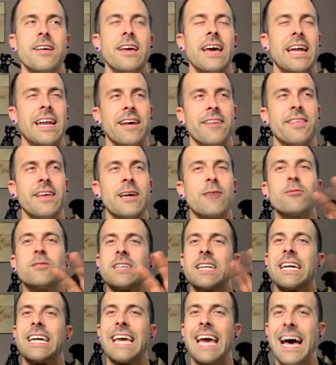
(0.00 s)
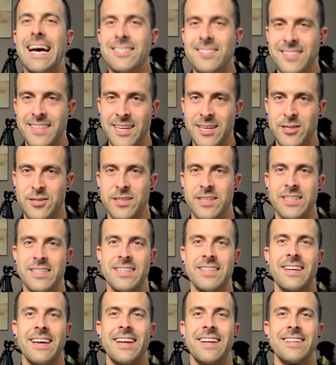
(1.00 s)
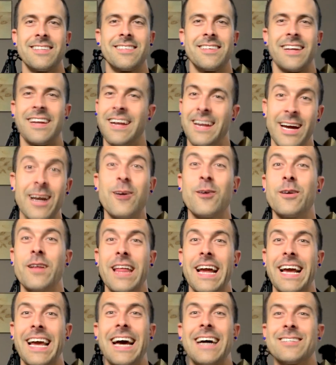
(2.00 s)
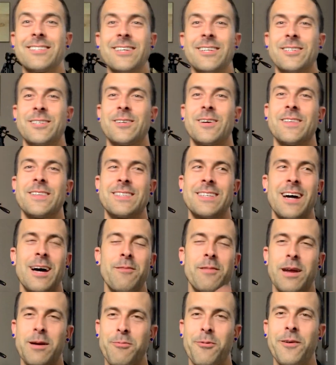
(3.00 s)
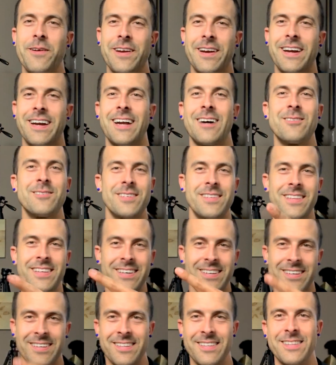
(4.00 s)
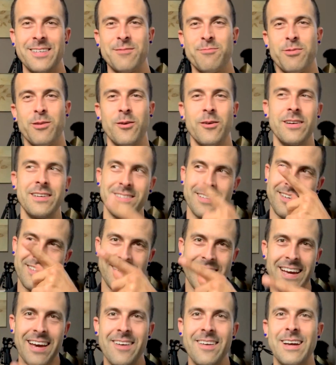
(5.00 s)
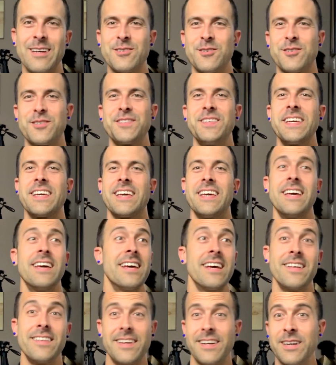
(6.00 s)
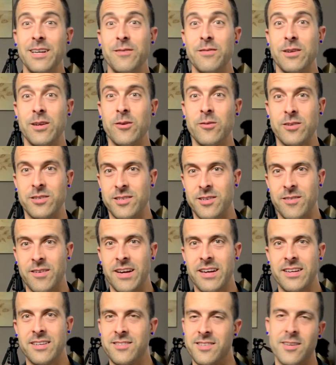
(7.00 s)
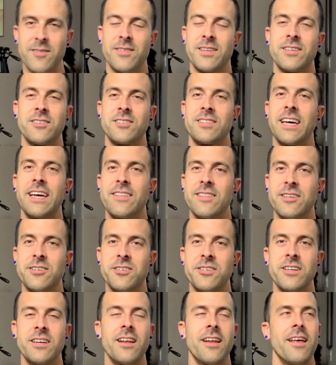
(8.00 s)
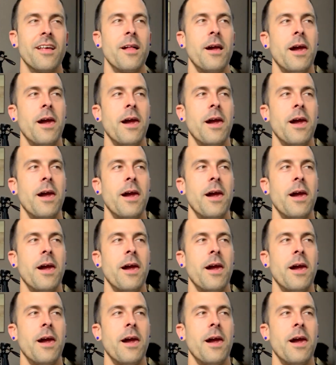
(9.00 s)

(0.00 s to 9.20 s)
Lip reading: And I think it was at a gas station, and it said, and I go to that gas station all the time, and I pointed it out to the employees. I was like, oh, you guys are sneaky. They didn't even notice it, right? Because they don't understand this shit.